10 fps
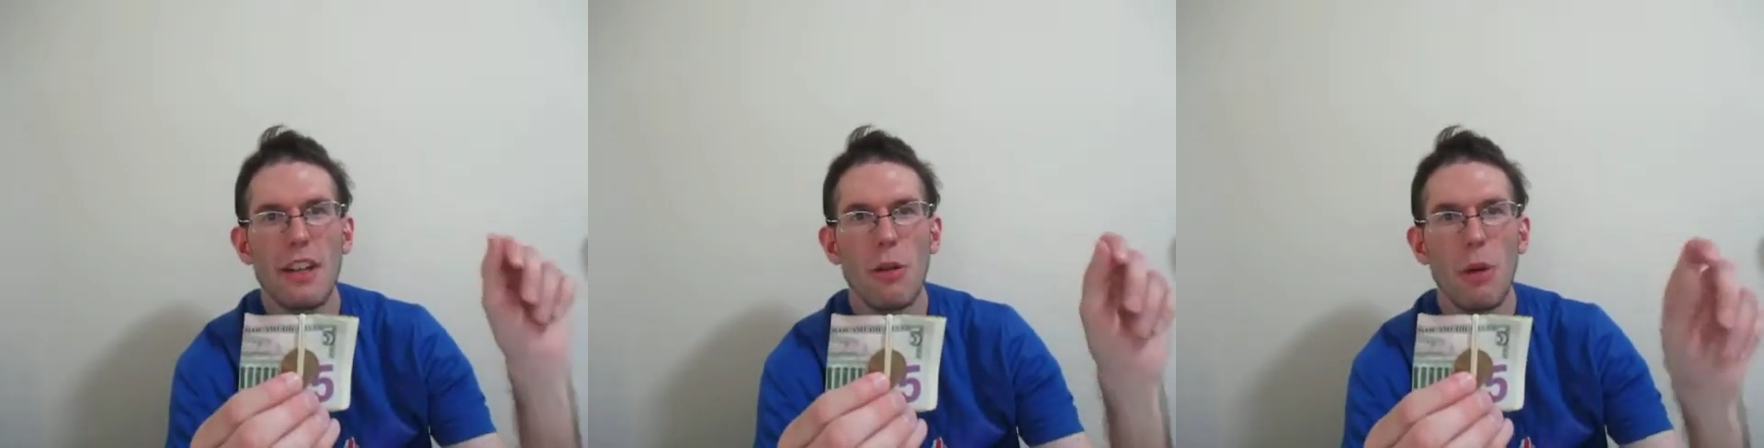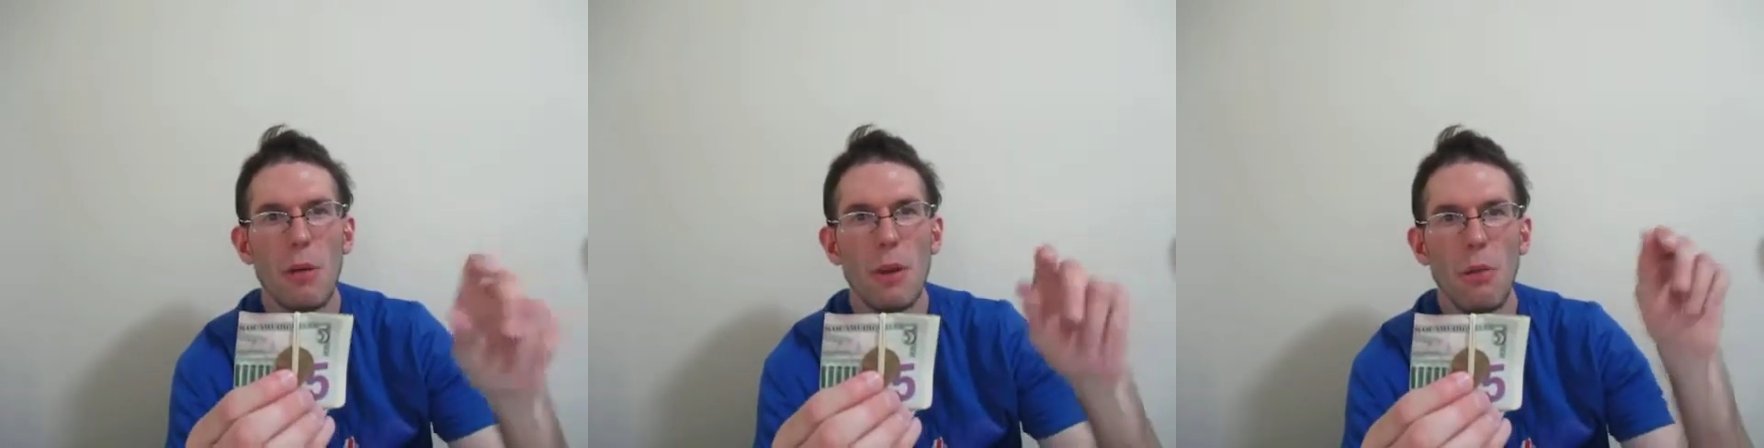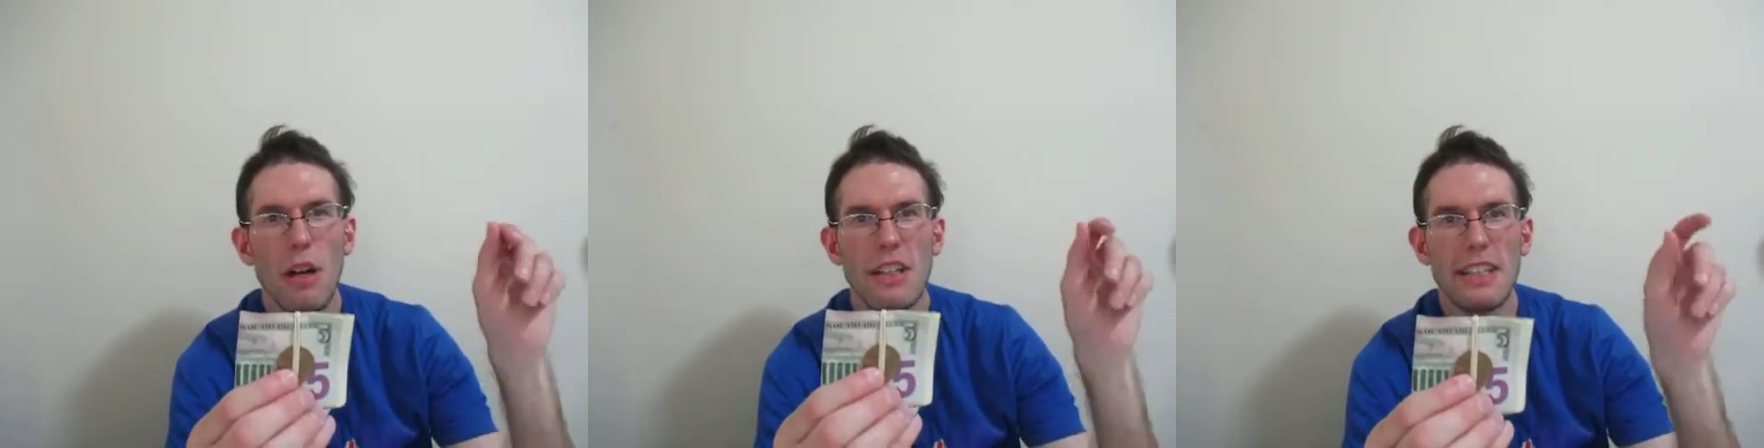we'll be
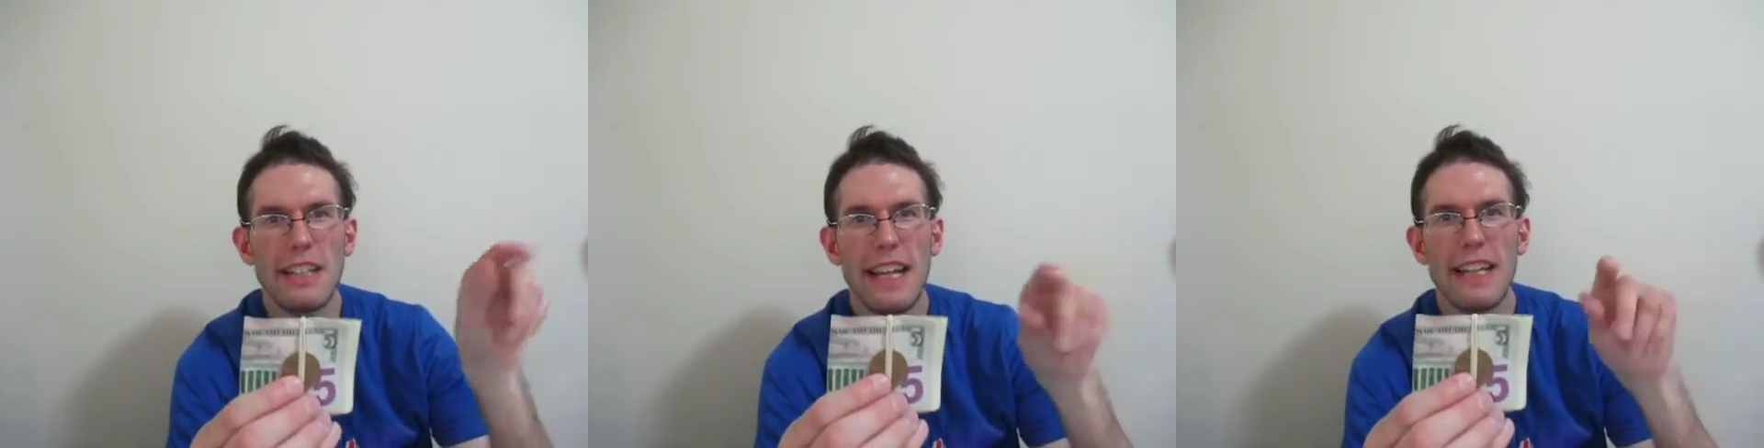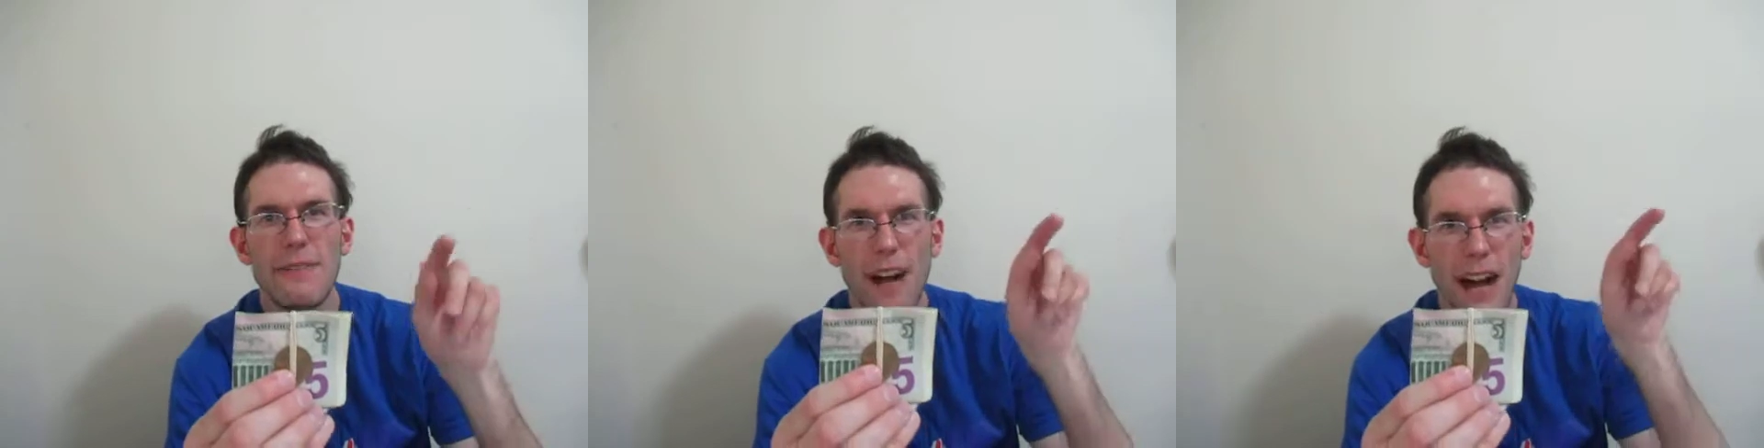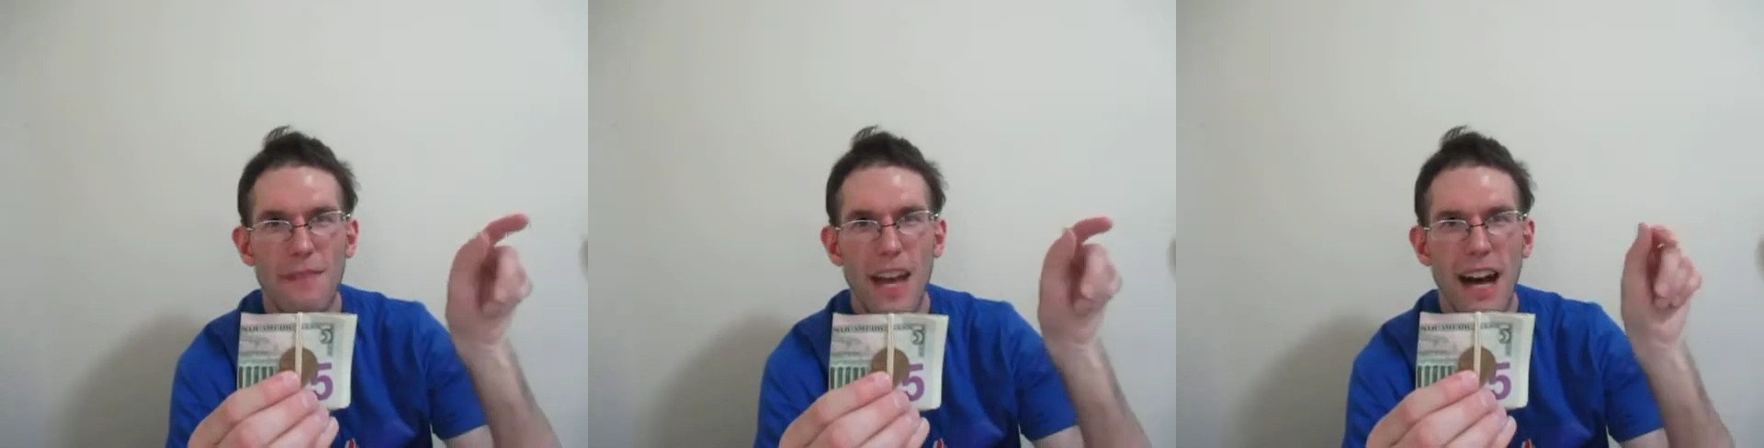willing to take
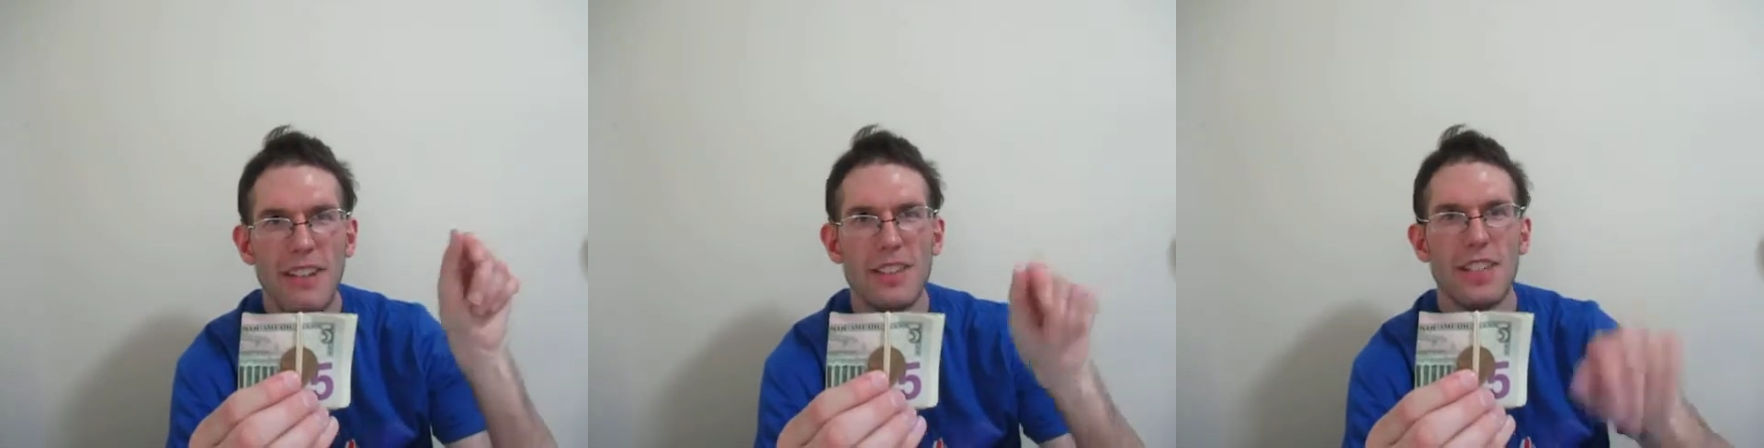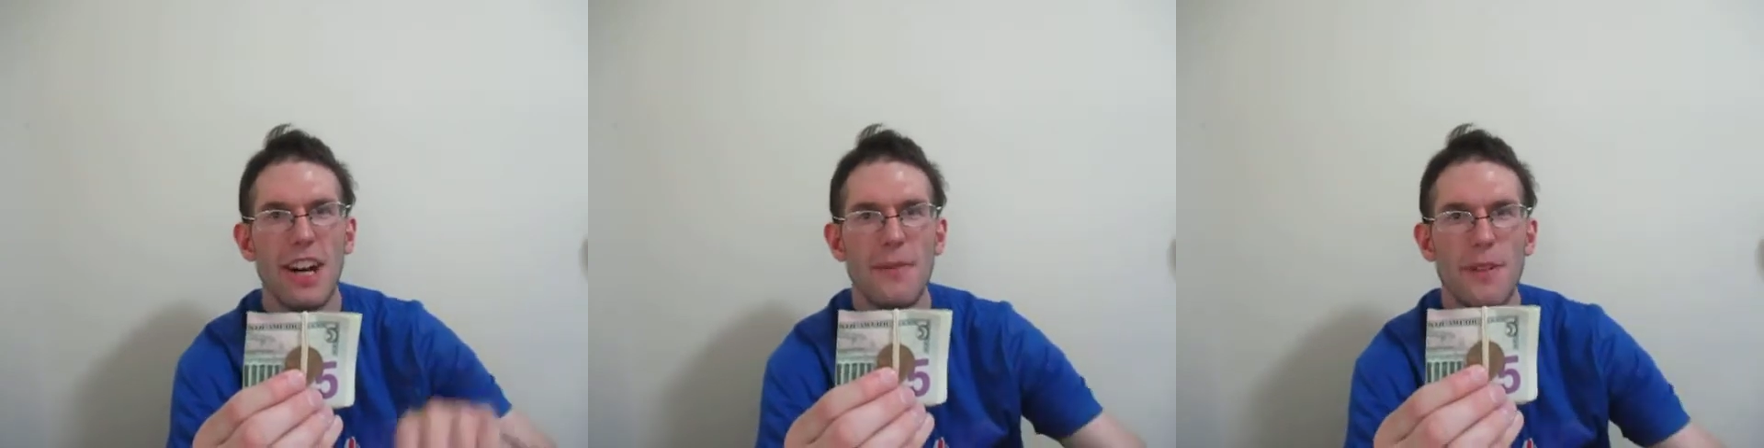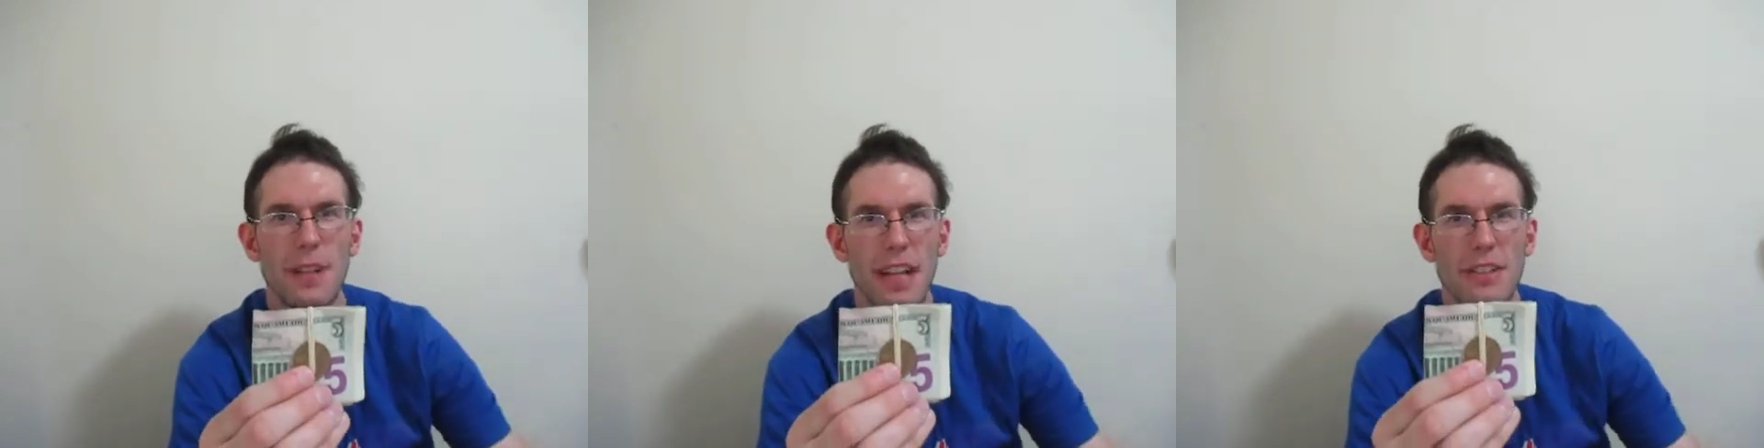5,000 off
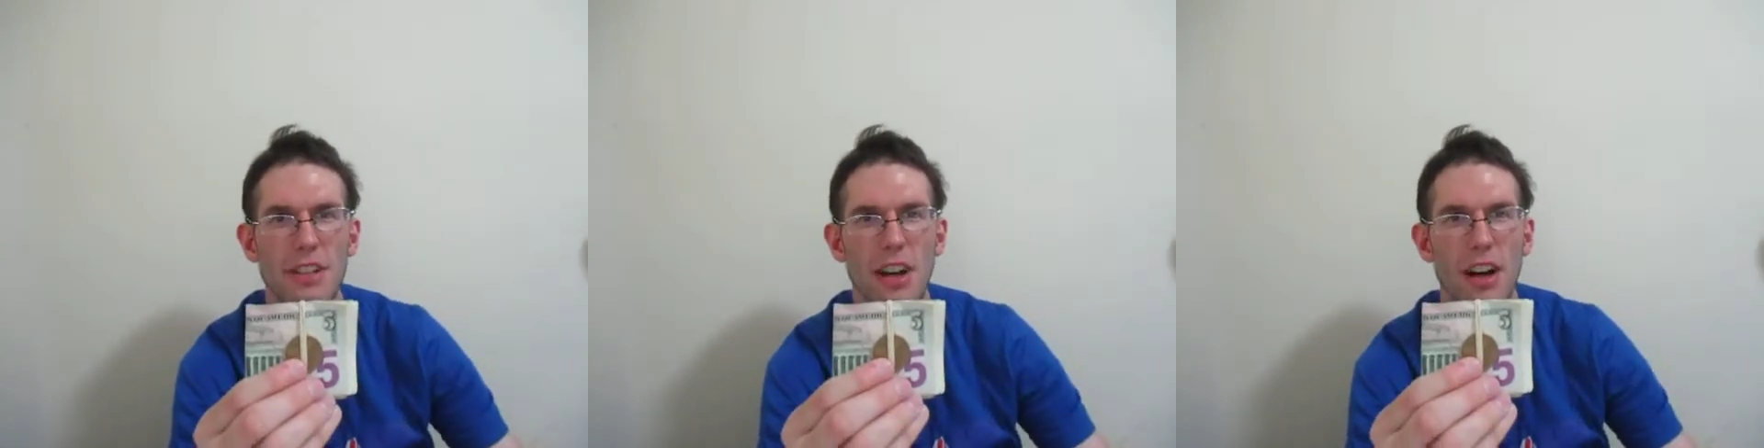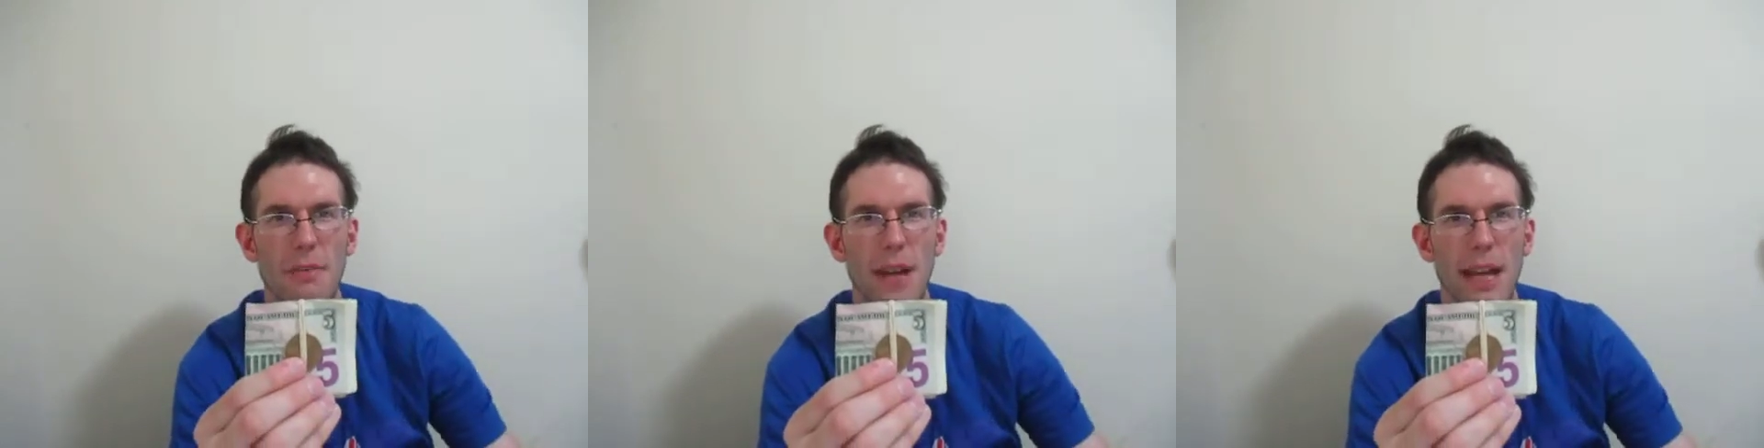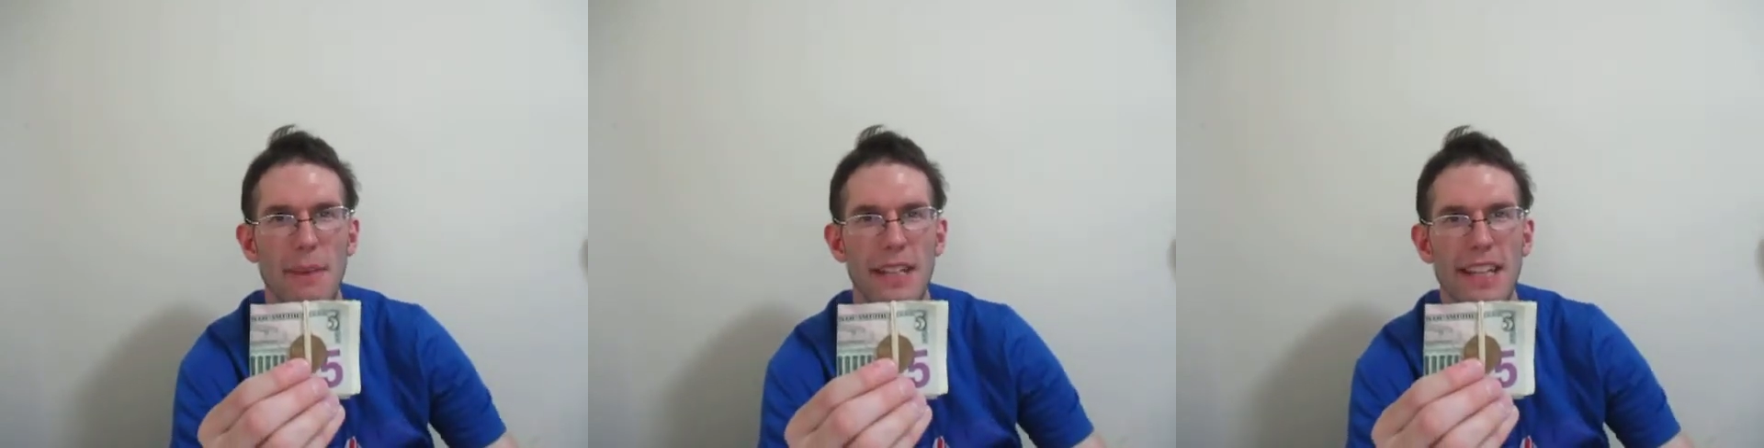your next car
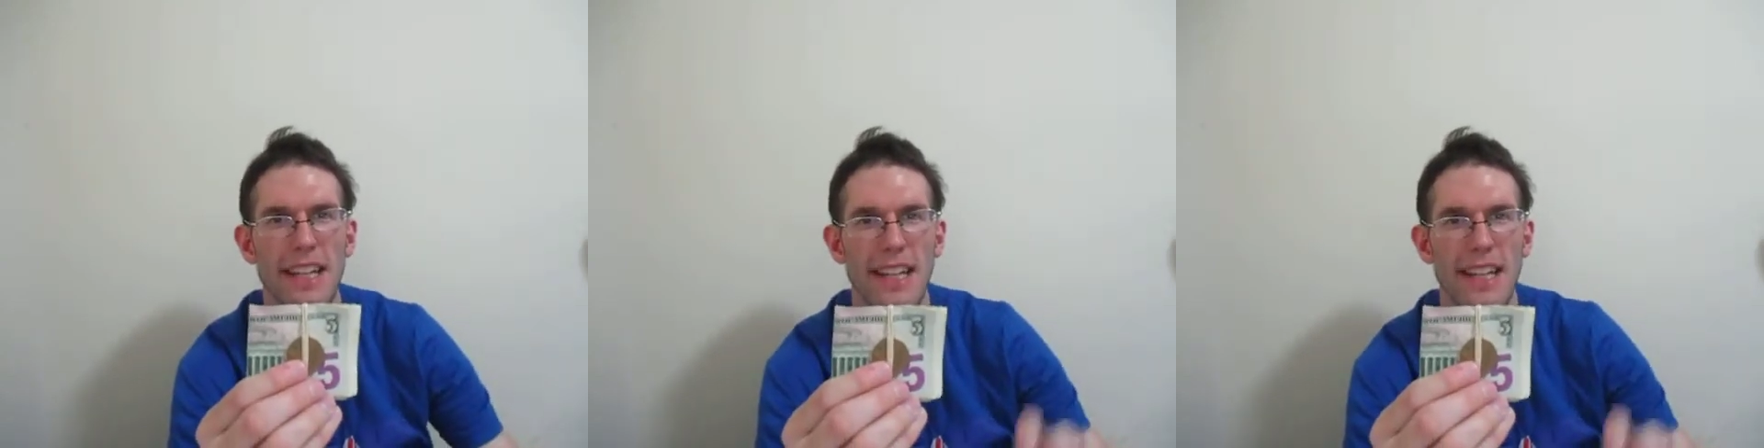payment